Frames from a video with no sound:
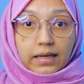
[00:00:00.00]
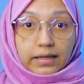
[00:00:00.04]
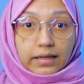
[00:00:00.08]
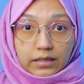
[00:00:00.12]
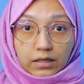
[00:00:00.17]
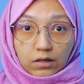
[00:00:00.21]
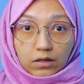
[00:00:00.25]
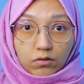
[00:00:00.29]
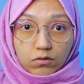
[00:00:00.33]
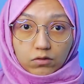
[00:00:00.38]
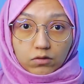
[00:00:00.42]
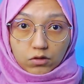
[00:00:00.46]
later
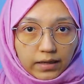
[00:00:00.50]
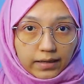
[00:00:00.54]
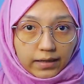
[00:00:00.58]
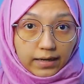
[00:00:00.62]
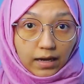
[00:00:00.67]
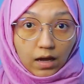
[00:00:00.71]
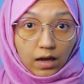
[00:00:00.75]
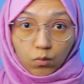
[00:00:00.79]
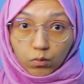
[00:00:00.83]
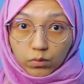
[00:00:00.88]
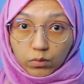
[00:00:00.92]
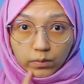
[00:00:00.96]
on. Okay,
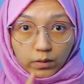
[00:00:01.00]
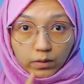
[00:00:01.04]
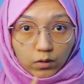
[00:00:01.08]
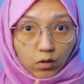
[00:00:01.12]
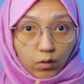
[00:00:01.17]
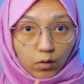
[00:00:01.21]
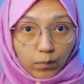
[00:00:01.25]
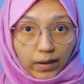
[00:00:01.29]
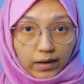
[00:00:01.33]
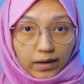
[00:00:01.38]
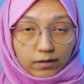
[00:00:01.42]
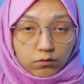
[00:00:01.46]
now we will
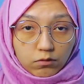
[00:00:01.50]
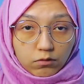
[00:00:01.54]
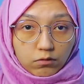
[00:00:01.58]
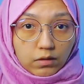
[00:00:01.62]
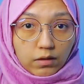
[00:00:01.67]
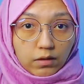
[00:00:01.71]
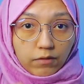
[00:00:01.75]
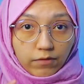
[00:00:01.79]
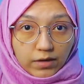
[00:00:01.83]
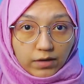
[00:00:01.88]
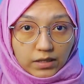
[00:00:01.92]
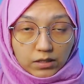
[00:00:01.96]
go back to
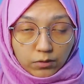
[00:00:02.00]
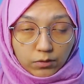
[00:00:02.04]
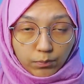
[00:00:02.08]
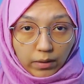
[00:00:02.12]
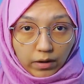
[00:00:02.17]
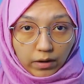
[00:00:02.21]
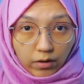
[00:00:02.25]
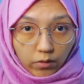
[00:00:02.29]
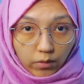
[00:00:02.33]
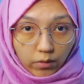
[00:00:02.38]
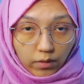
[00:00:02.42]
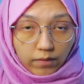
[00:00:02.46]
the first
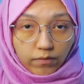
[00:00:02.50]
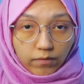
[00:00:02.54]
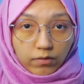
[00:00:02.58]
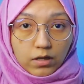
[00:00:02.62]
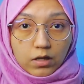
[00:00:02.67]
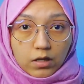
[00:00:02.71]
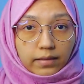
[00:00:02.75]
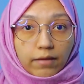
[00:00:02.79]
paragraph.